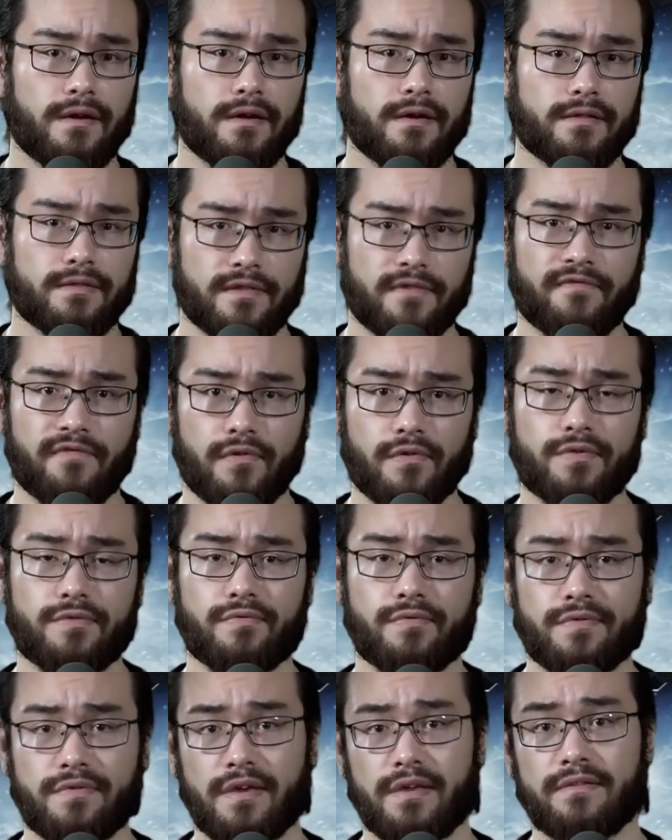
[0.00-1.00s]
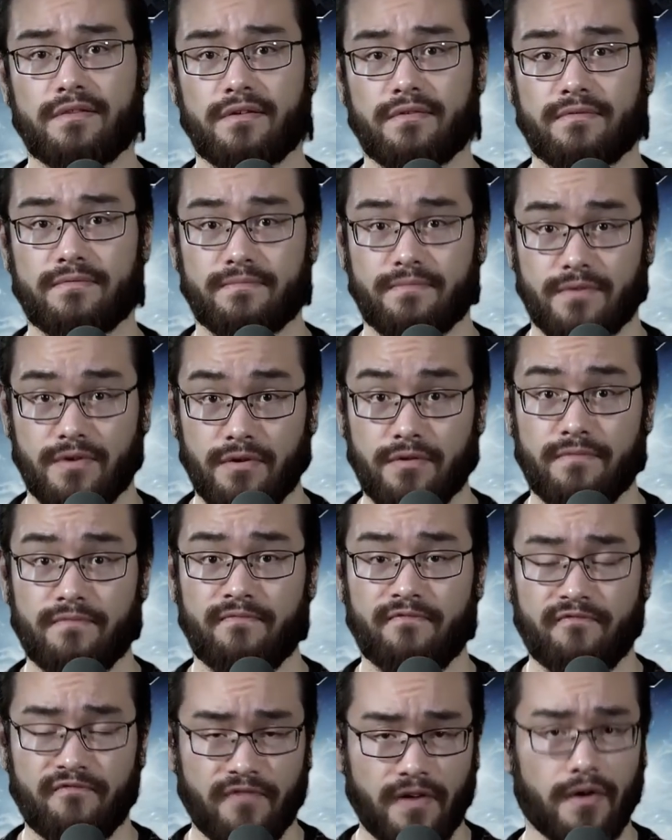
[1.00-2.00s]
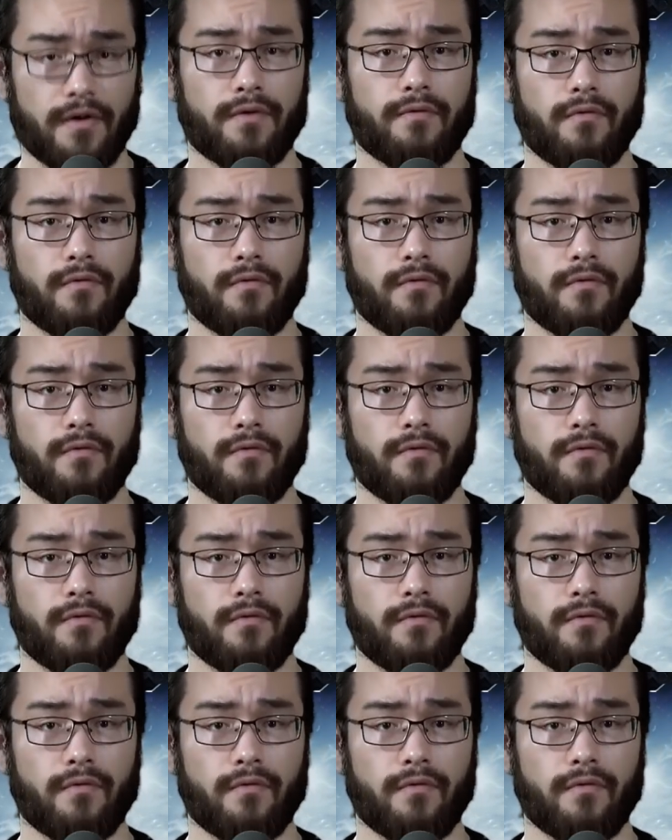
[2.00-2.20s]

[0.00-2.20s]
The first was that there could very